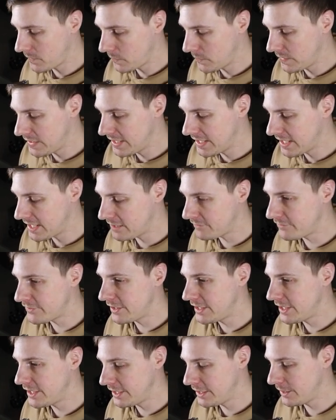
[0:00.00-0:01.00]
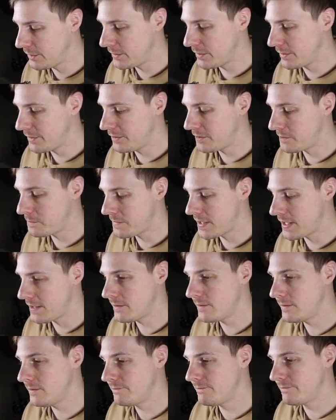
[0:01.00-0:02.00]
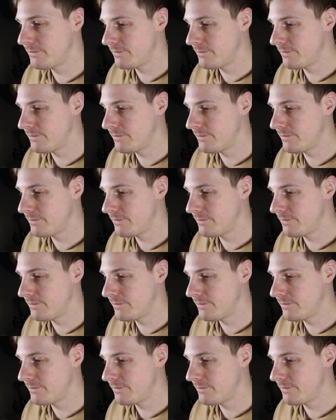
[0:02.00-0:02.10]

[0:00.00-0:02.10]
We have Hero's Medal.